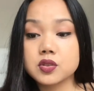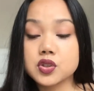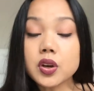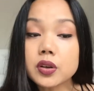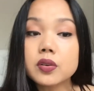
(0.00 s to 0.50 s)

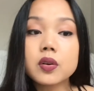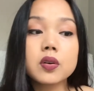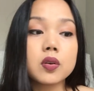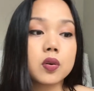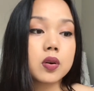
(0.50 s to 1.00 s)

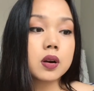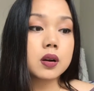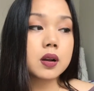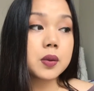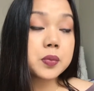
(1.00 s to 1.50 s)
journal
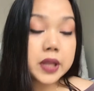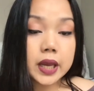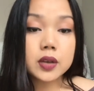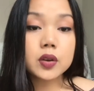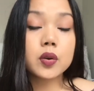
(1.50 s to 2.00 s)
or a
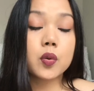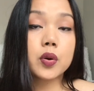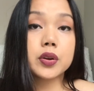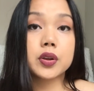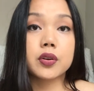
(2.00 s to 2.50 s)
planner
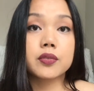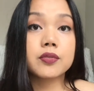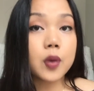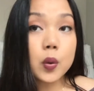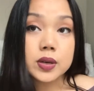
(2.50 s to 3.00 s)
or your
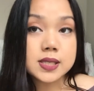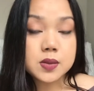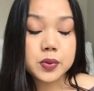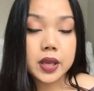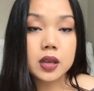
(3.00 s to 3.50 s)
phone as a
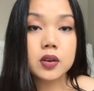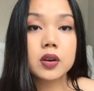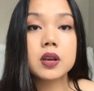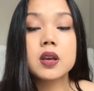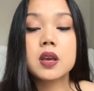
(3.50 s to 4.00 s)
planner,